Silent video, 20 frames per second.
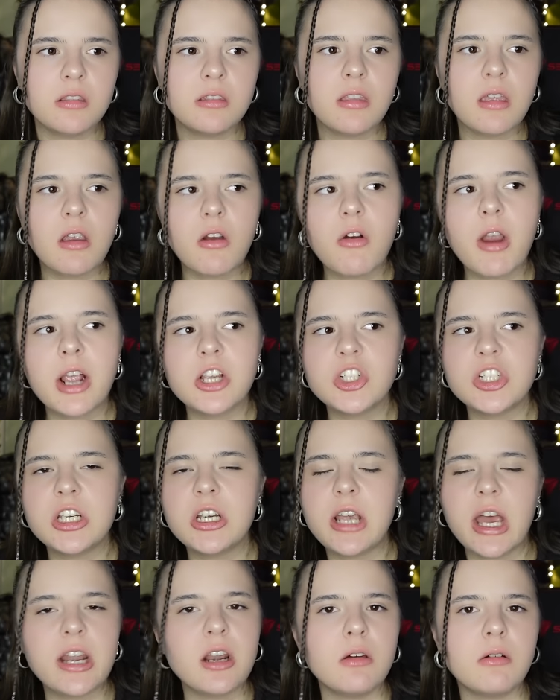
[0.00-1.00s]
They are actually
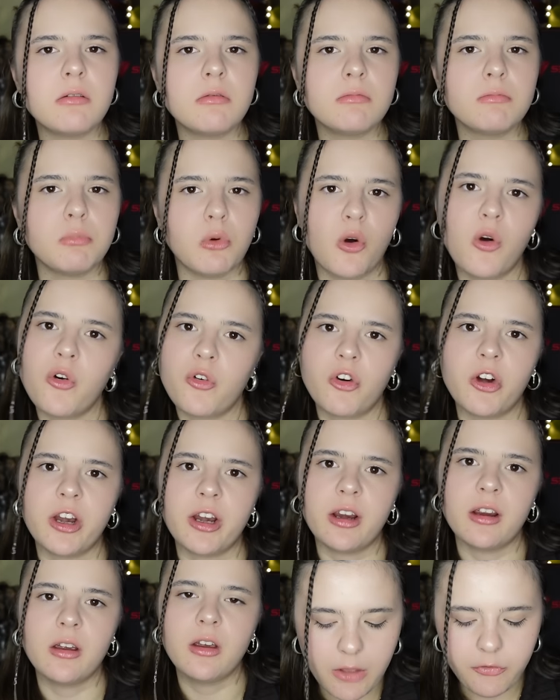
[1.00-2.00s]
kind of
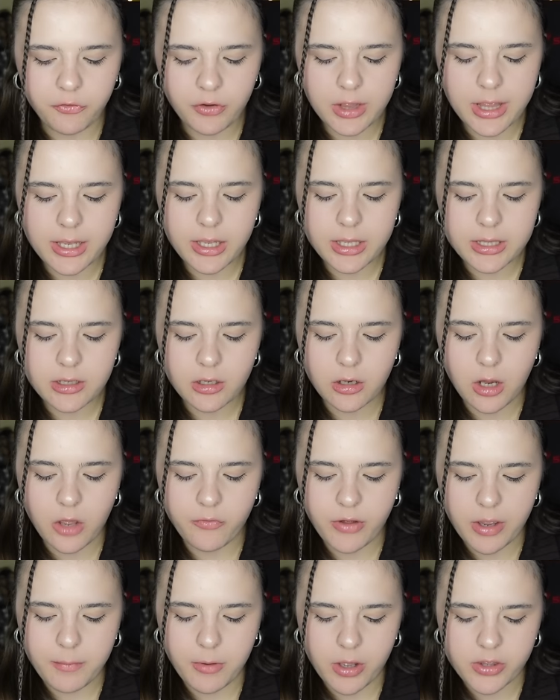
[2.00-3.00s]
boring. I feel like in The
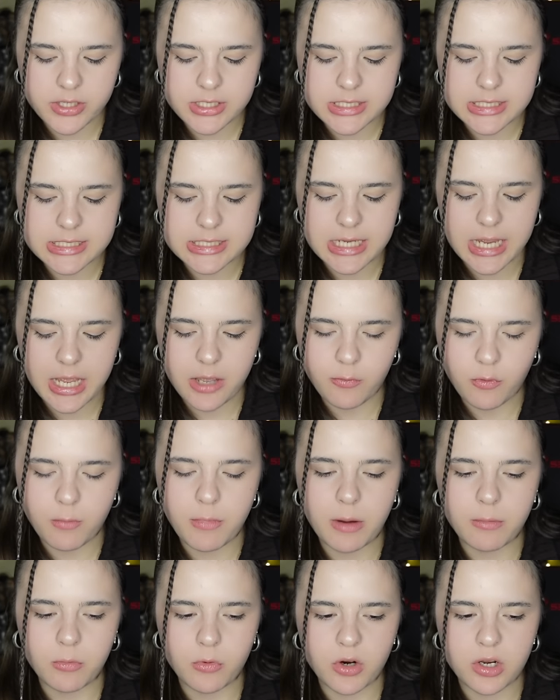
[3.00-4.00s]
Love Hypothesis, I
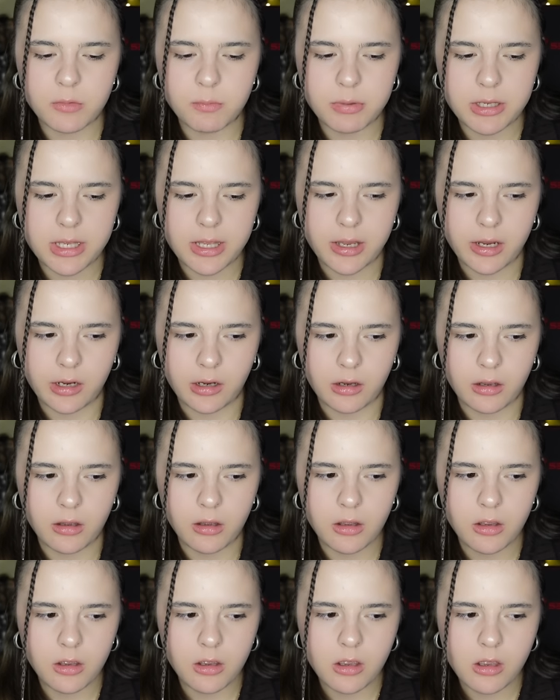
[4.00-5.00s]
remember it being
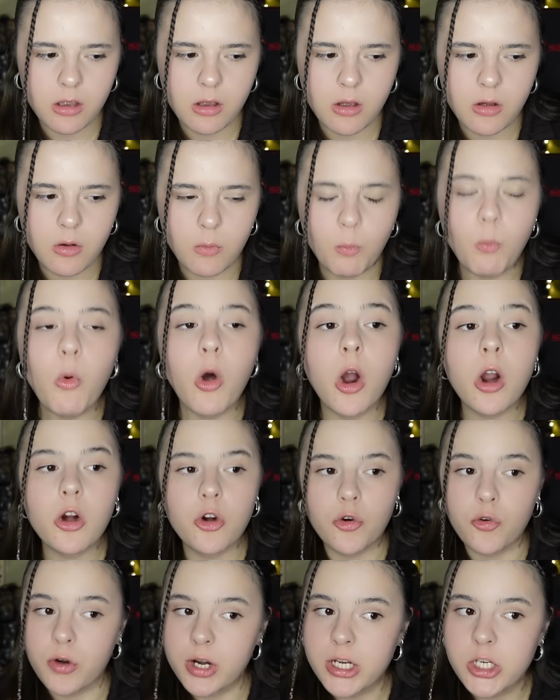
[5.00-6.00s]
more
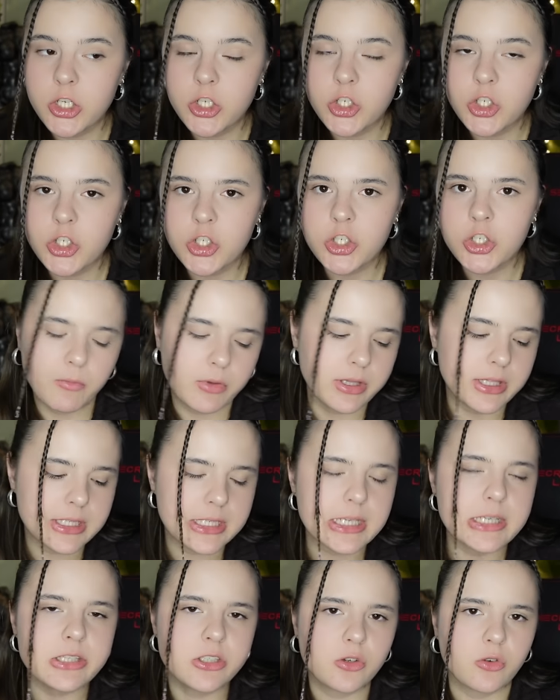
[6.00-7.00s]
cringe. I mean, this
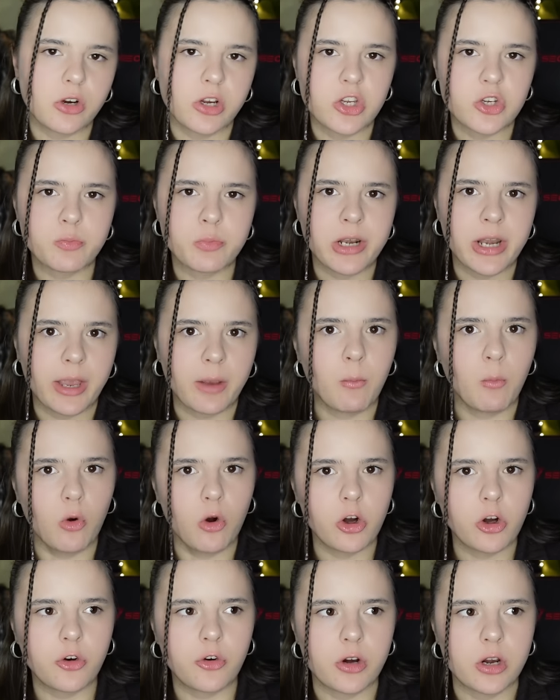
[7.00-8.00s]
is cringe, but like
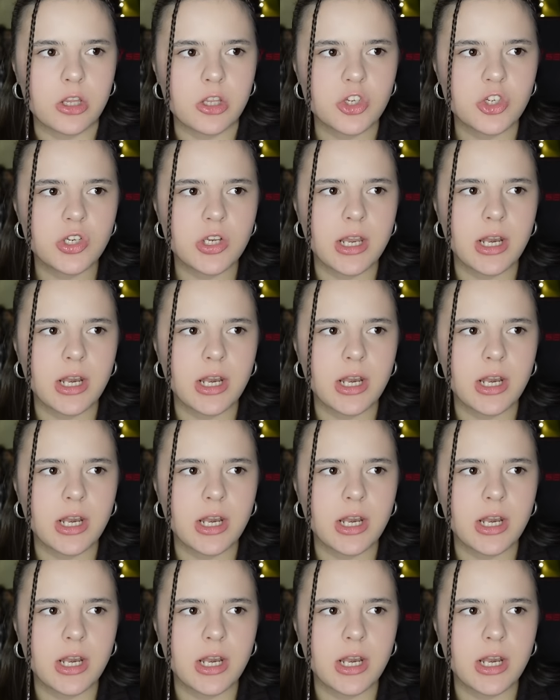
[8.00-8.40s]
more cringe.